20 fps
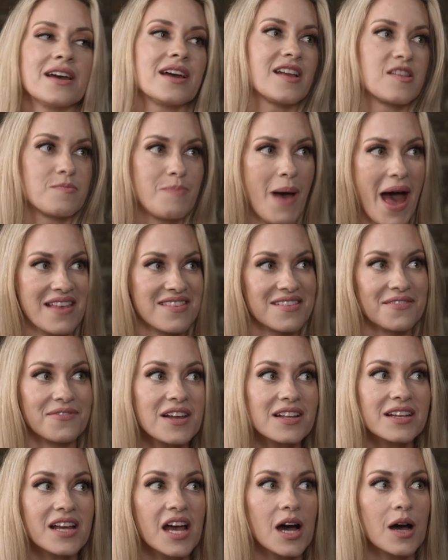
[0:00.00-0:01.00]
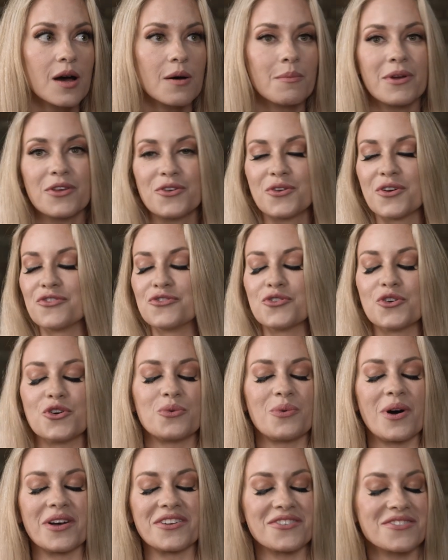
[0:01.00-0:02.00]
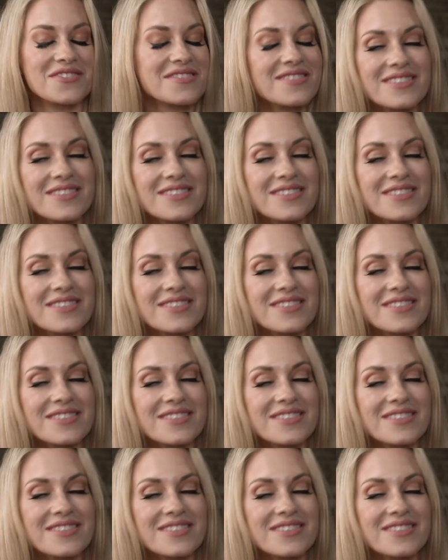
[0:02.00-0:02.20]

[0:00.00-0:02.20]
It's passive income. You can do it while you're